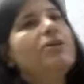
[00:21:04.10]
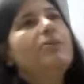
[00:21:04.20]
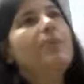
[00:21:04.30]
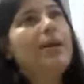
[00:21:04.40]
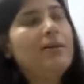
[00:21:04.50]
your
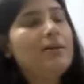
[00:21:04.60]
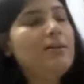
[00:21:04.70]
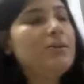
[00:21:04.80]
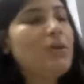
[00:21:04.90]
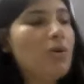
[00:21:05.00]

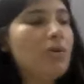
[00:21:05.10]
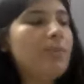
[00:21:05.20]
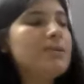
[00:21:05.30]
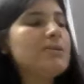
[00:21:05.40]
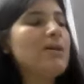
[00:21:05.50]
medical
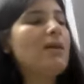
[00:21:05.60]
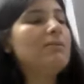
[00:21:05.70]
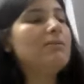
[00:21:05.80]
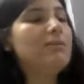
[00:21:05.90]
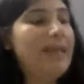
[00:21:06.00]
documents
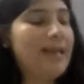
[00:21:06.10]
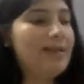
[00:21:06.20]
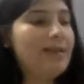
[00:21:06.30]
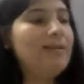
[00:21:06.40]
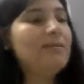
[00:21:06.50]
are
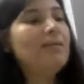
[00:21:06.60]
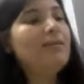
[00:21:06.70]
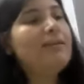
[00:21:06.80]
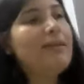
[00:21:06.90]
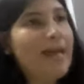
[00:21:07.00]
dated,
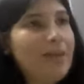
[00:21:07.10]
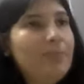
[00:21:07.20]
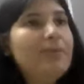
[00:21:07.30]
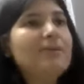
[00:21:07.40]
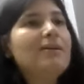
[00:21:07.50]

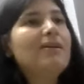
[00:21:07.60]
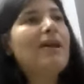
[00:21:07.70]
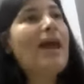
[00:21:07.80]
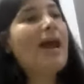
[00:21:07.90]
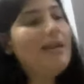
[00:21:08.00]
timed,
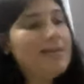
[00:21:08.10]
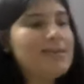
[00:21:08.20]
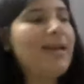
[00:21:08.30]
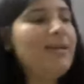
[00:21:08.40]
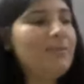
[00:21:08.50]
and
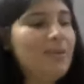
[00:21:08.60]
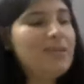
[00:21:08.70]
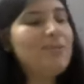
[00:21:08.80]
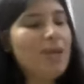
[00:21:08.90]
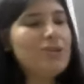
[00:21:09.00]
signed.
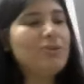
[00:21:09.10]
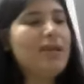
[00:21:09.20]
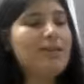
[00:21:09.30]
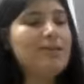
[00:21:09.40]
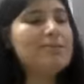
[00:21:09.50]
Please make sure
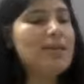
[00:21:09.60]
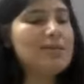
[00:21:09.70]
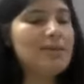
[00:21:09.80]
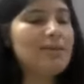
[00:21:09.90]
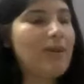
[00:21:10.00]
that these
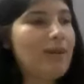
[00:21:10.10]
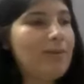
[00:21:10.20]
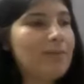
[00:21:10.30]
things are there.